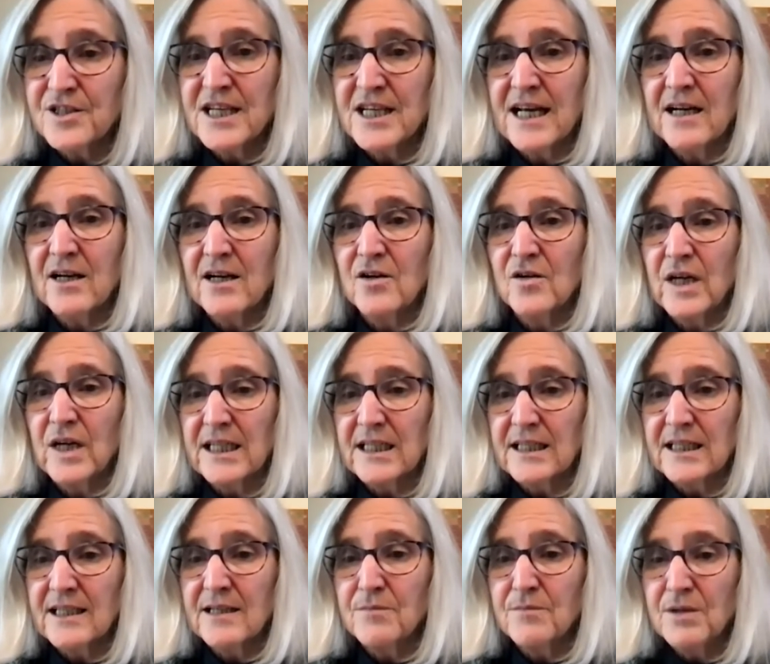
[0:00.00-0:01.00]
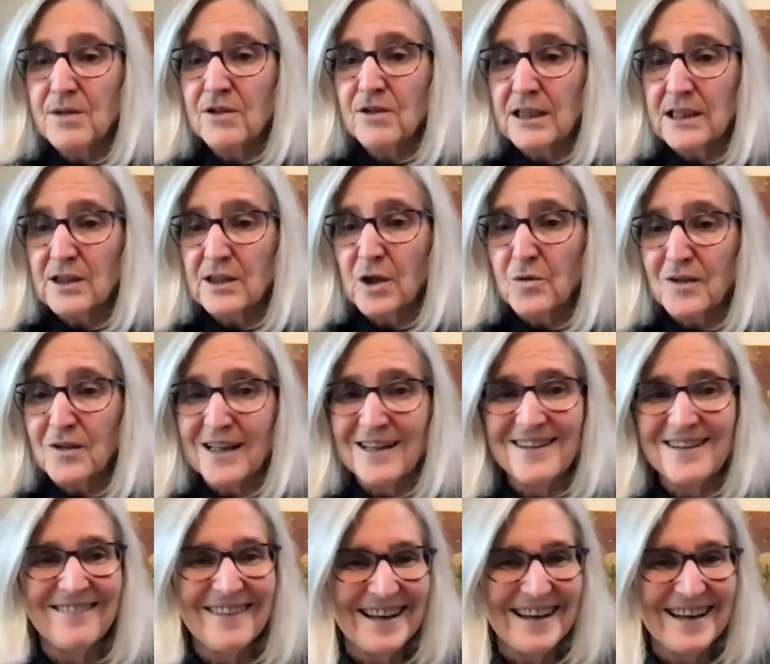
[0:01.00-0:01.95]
now, and it can be really lonely.